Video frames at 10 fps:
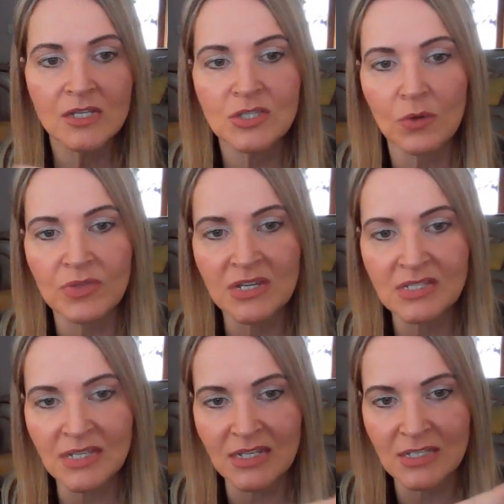So
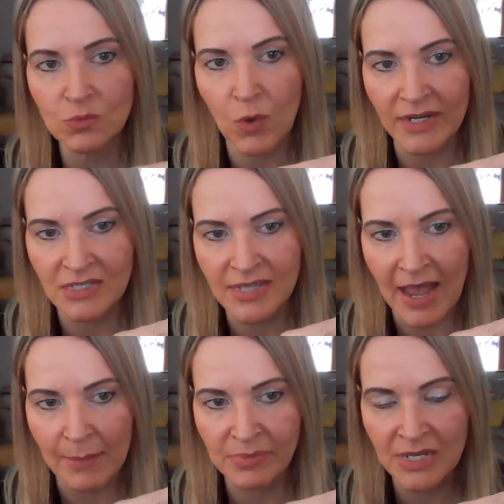this is what is
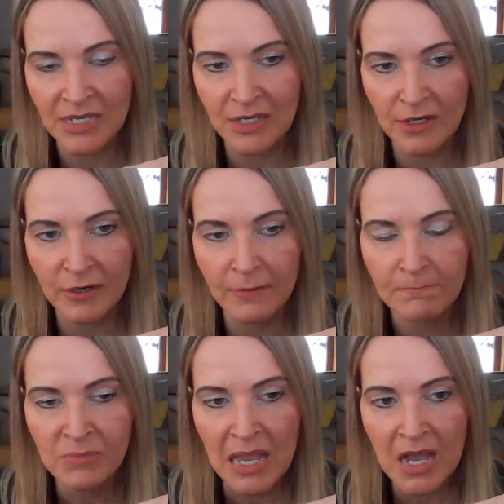happening here.